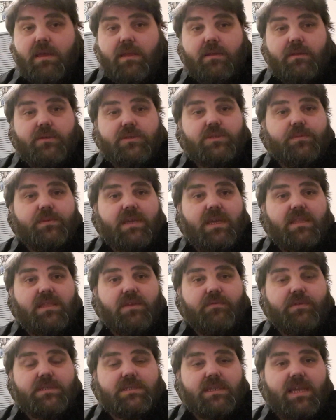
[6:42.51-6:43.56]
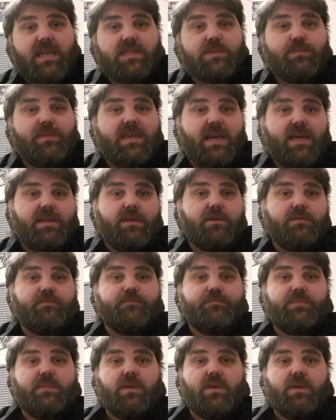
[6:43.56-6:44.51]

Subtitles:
You'll also be getting the Aristocats piano,